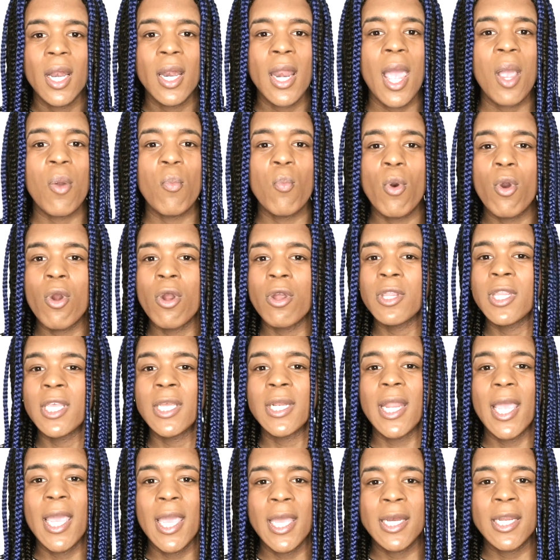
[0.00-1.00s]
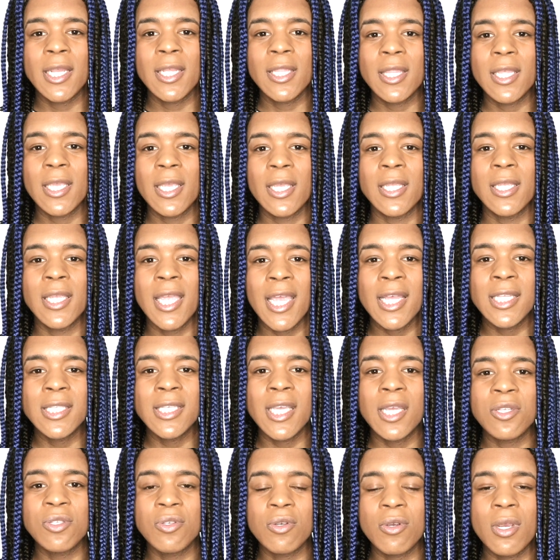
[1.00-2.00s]
Like more than anything.
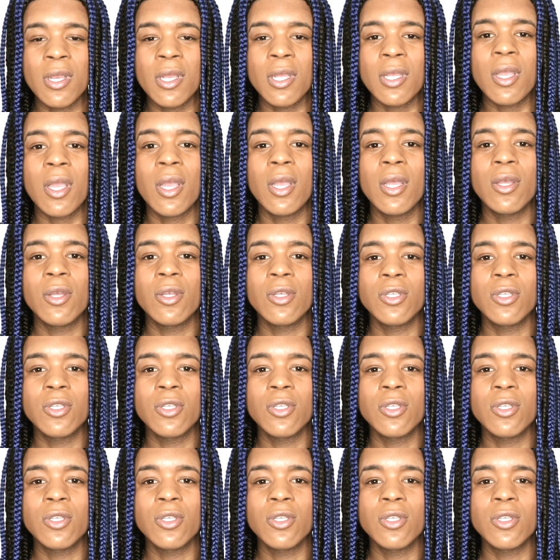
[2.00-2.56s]
Yes, I drink